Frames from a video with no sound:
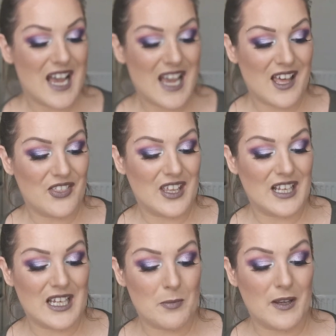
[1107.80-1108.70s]
And
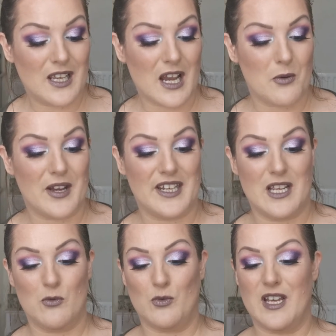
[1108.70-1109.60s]
the lippy I went
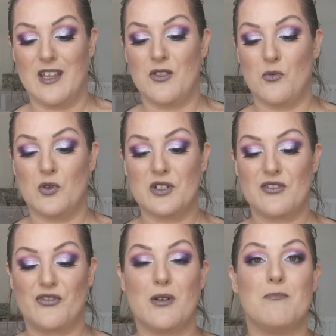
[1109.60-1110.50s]
in with
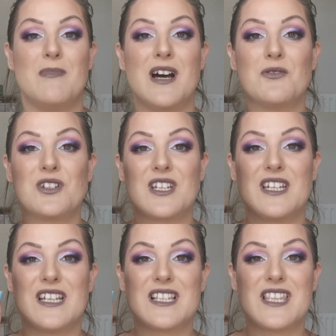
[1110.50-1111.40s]
was from Melt
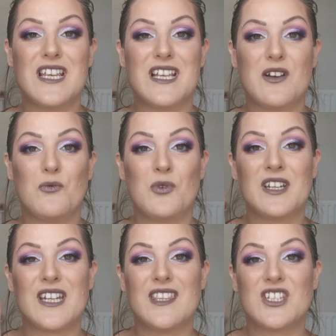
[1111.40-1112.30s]
and it is the
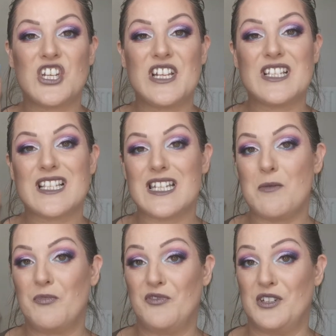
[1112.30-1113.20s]
one in the shade
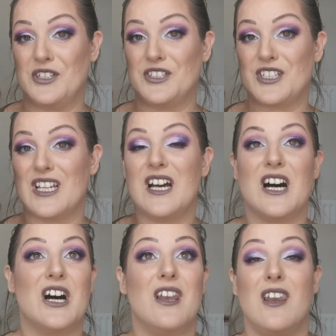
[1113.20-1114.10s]
Stepford.
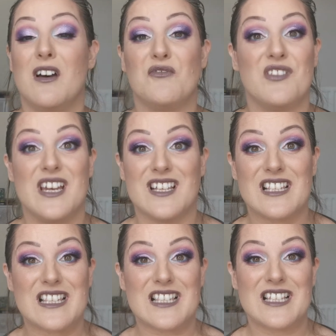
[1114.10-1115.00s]
I love
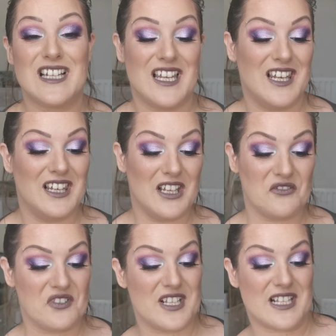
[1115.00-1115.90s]
this.
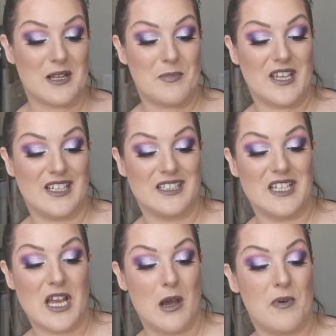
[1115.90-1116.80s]
Love this lippy.
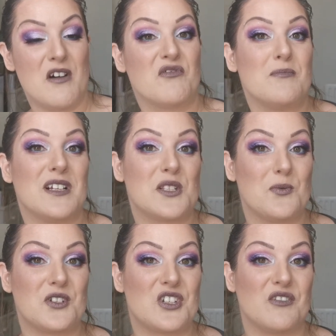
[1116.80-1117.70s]
Apart from my
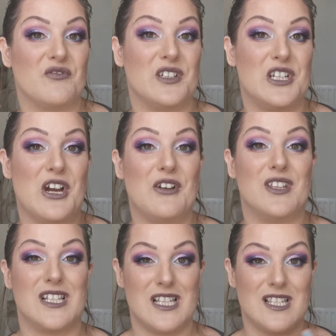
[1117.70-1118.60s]
swatching video,
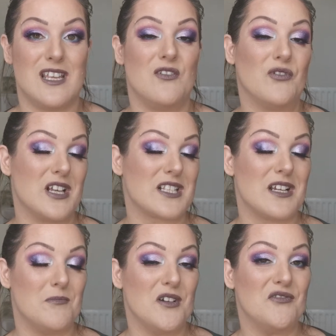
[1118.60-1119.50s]
this is the first
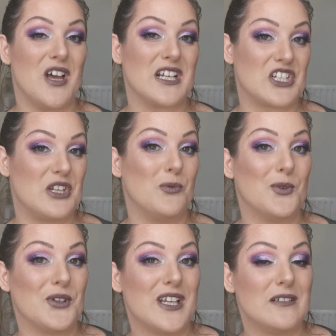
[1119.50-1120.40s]
time I've actually
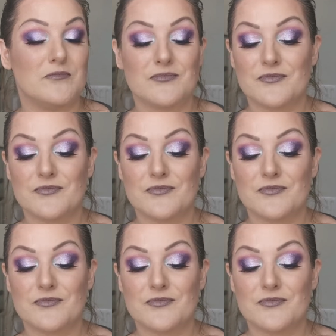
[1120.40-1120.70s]
worn it.